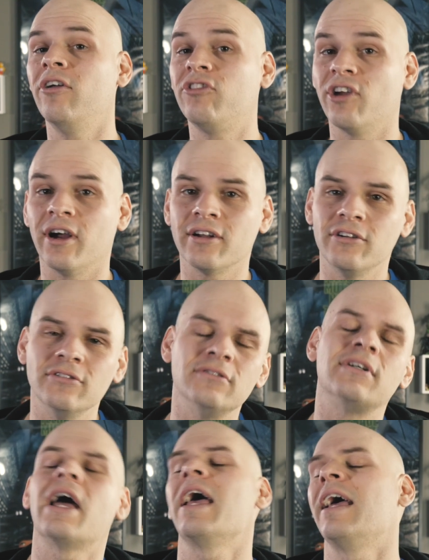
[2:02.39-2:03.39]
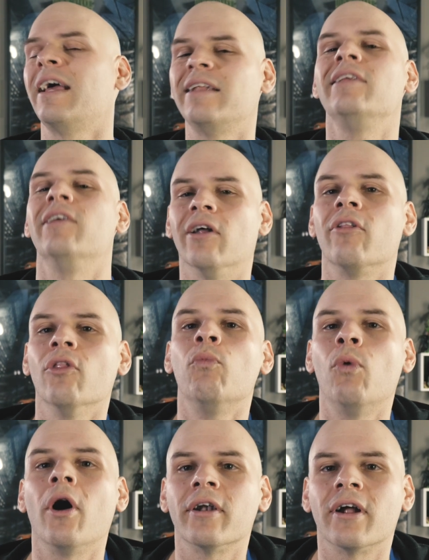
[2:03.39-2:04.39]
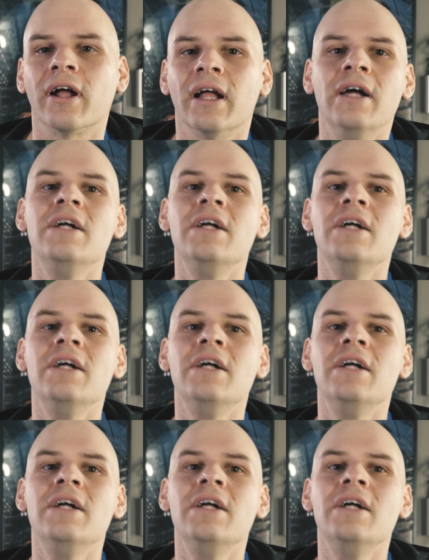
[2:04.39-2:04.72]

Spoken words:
Jungle, and, you know, the whatnot.